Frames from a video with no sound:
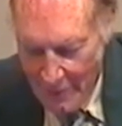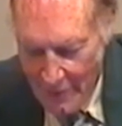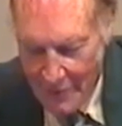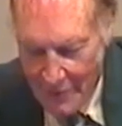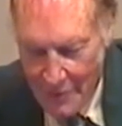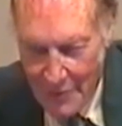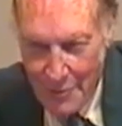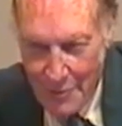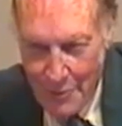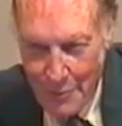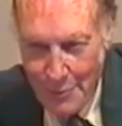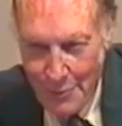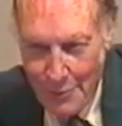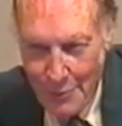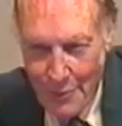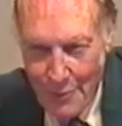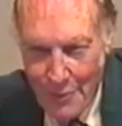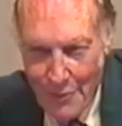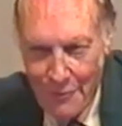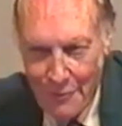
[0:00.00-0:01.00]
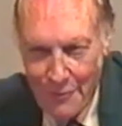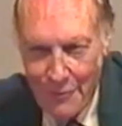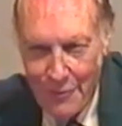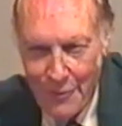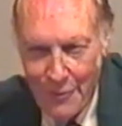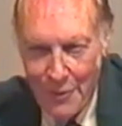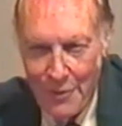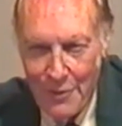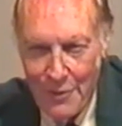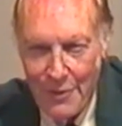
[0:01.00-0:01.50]
the tools of
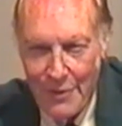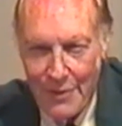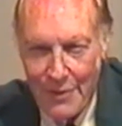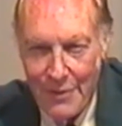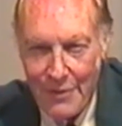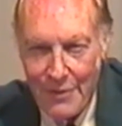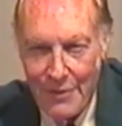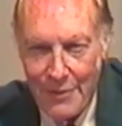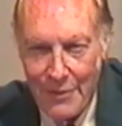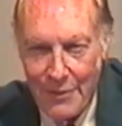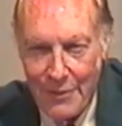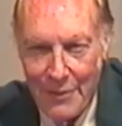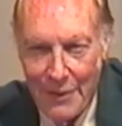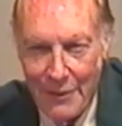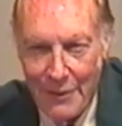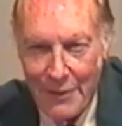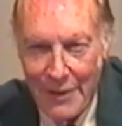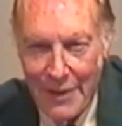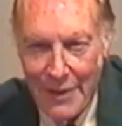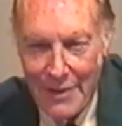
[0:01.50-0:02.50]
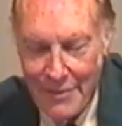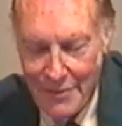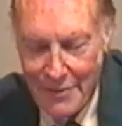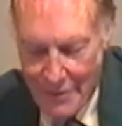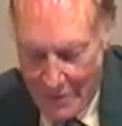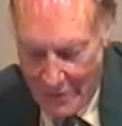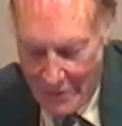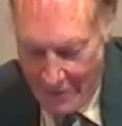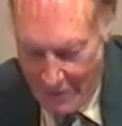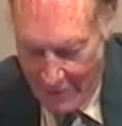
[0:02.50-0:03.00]
fraudsters throughout the
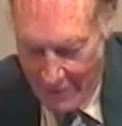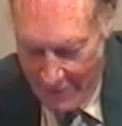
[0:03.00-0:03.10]
ages.